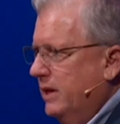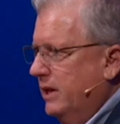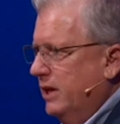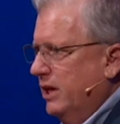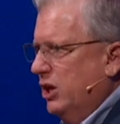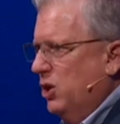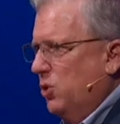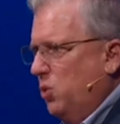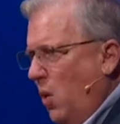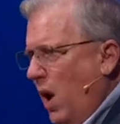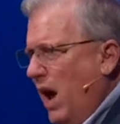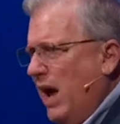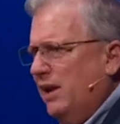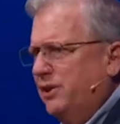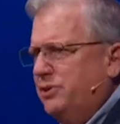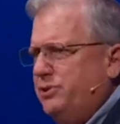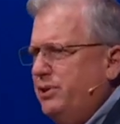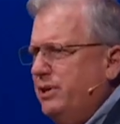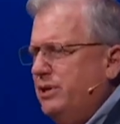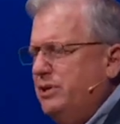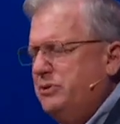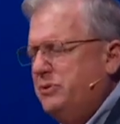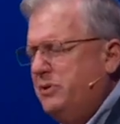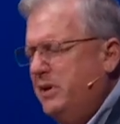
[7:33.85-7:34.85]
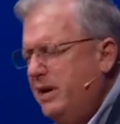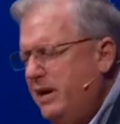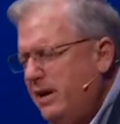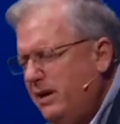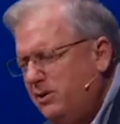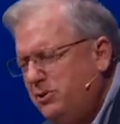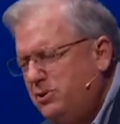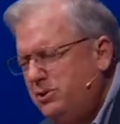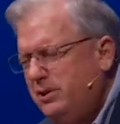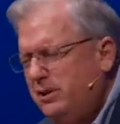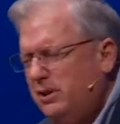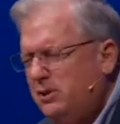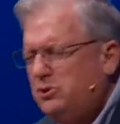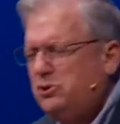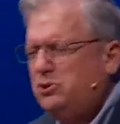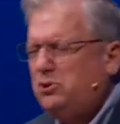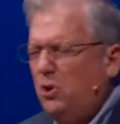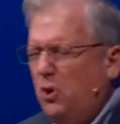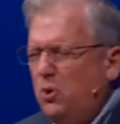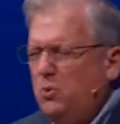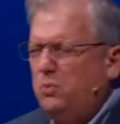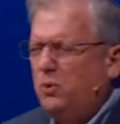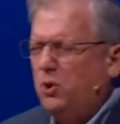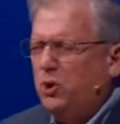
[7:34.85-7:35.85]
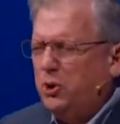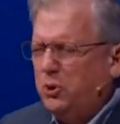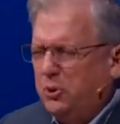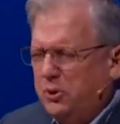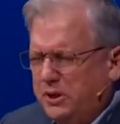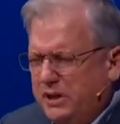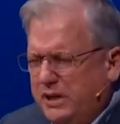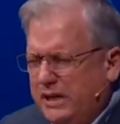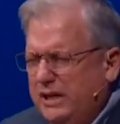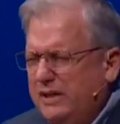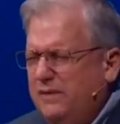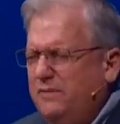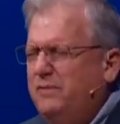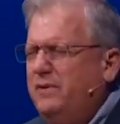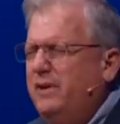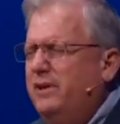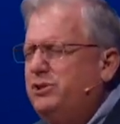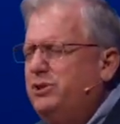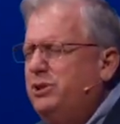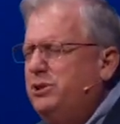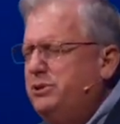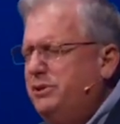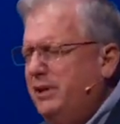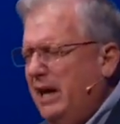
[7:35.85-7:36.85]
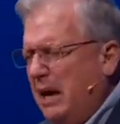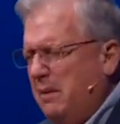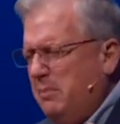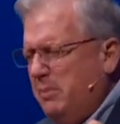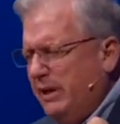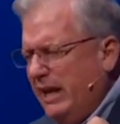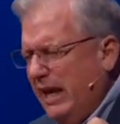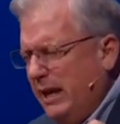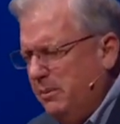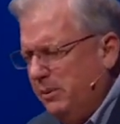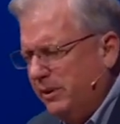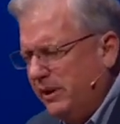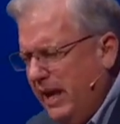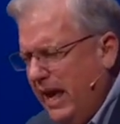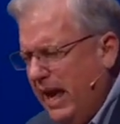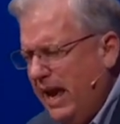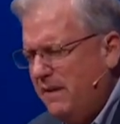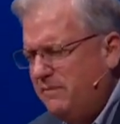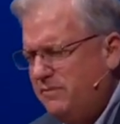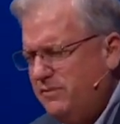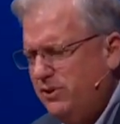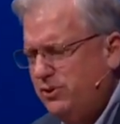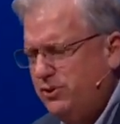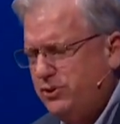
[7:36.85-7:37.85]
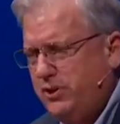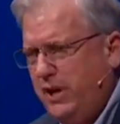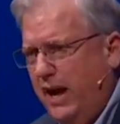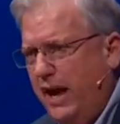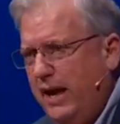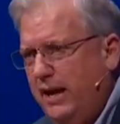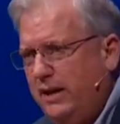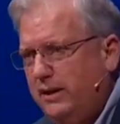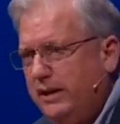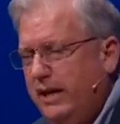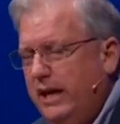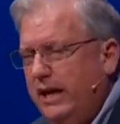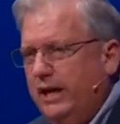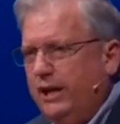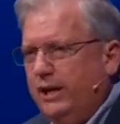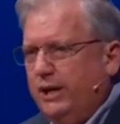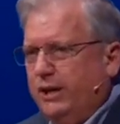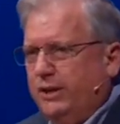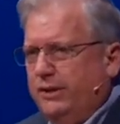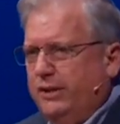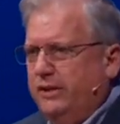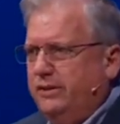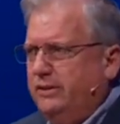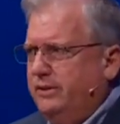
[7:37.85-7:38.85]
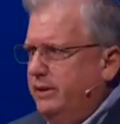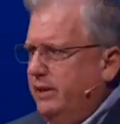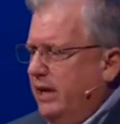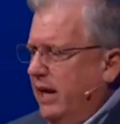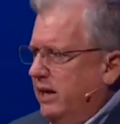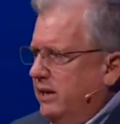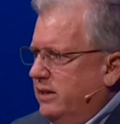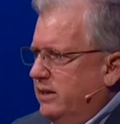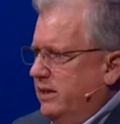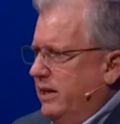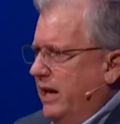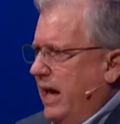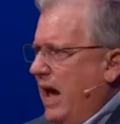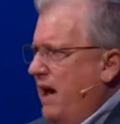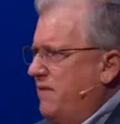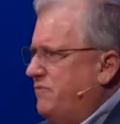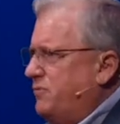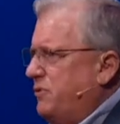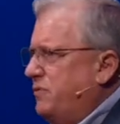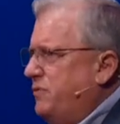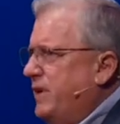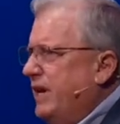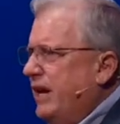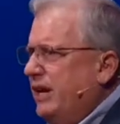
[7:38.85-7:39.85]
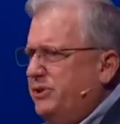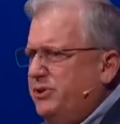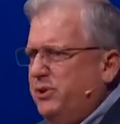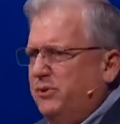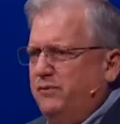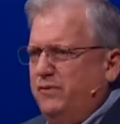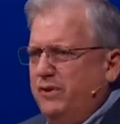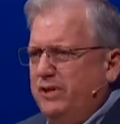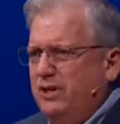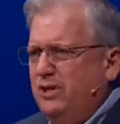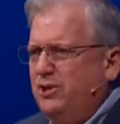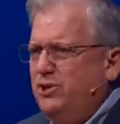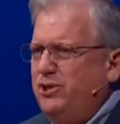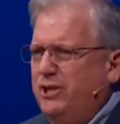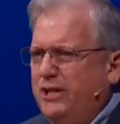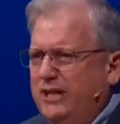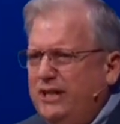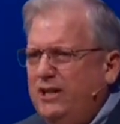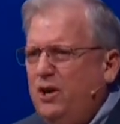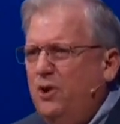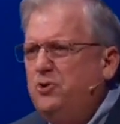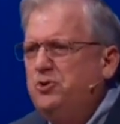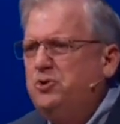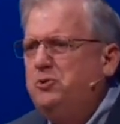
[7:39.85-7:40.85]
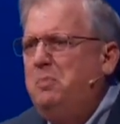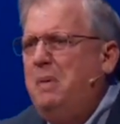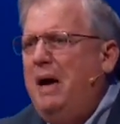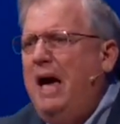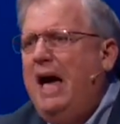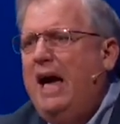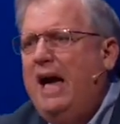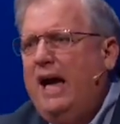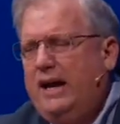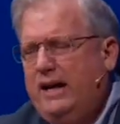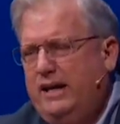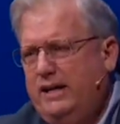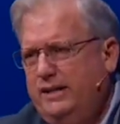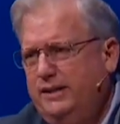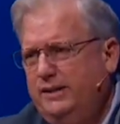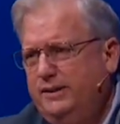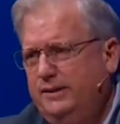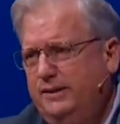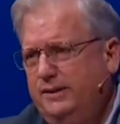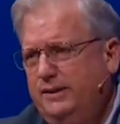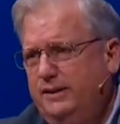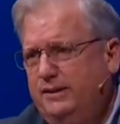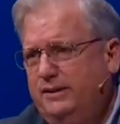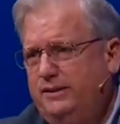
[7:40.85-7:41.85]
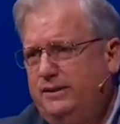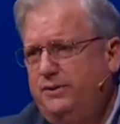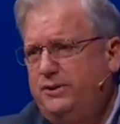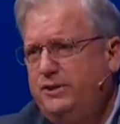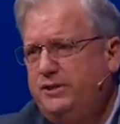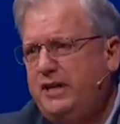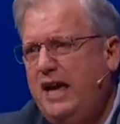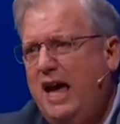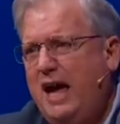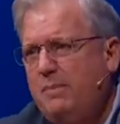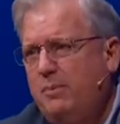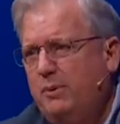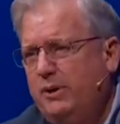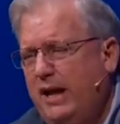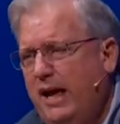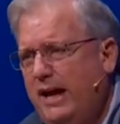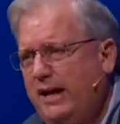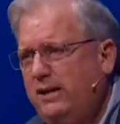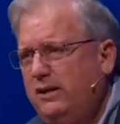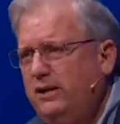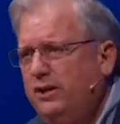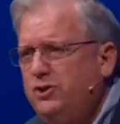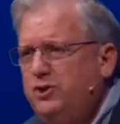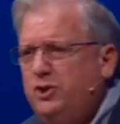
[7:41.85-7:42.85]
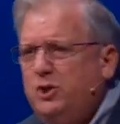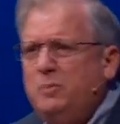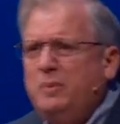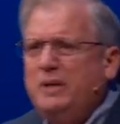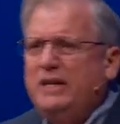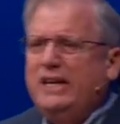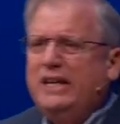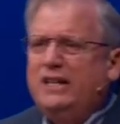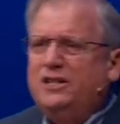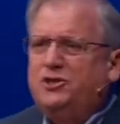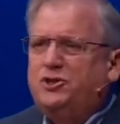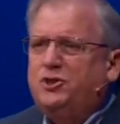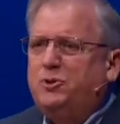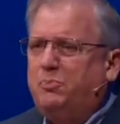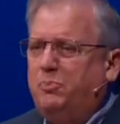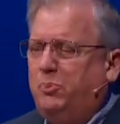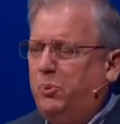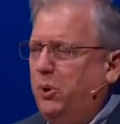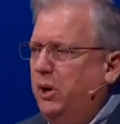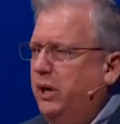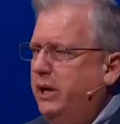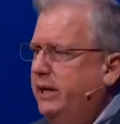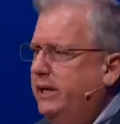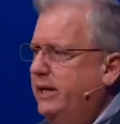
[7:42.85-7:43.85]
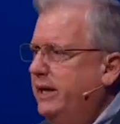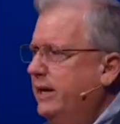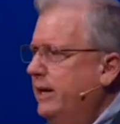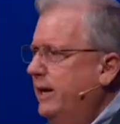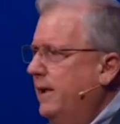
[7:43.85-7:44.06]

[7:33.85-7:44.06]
And while she's there, she is so grieved that she's not been able to have this child that after things are finished, she goes back to the tabernacle and she begins to pray.